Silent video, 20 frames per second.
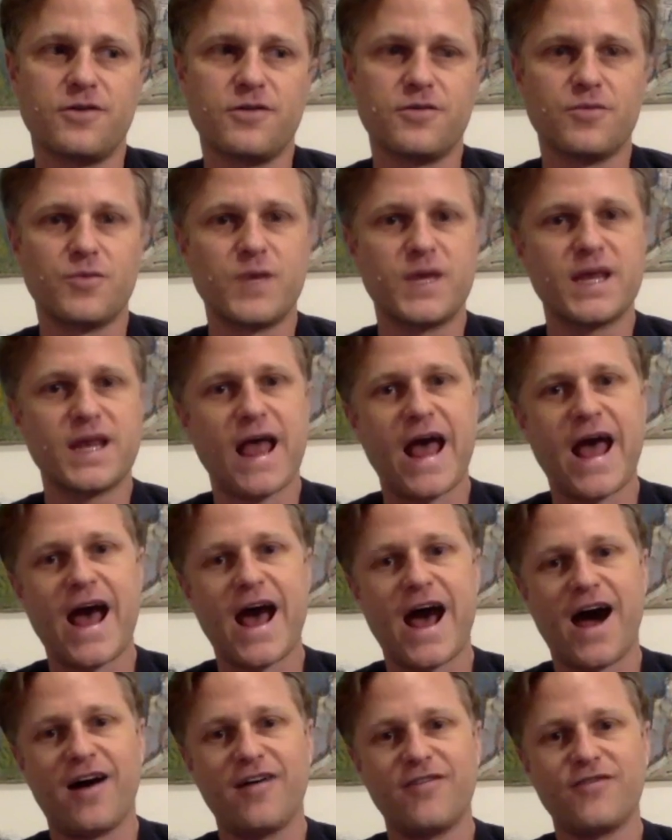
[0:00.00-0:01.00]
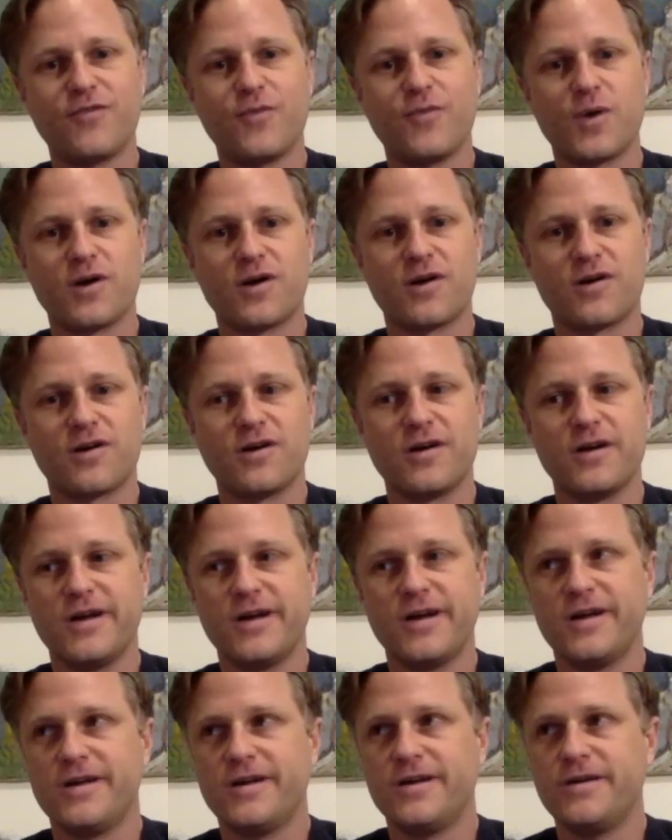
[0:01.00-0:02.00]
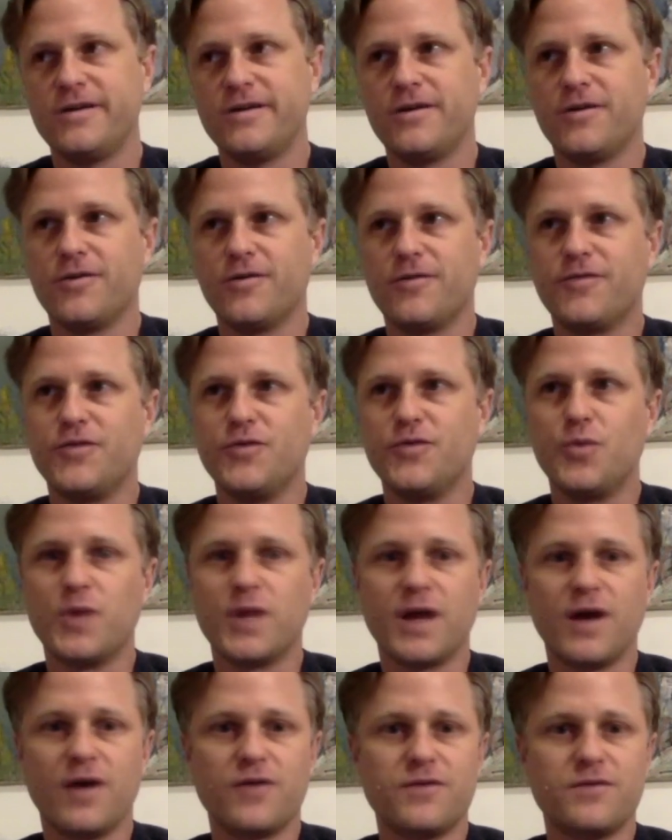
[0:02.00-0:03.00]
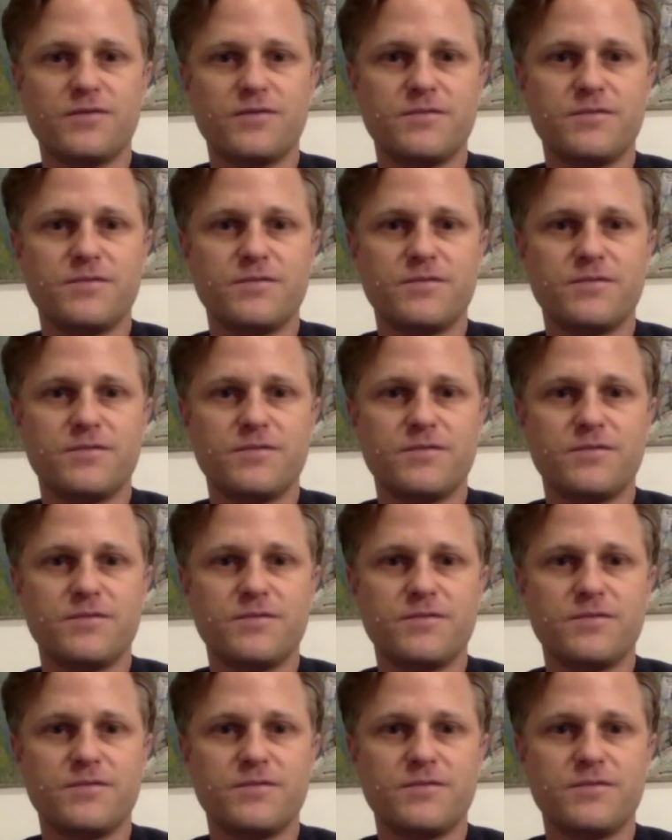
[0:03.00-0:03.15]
week and a half where, if you went out,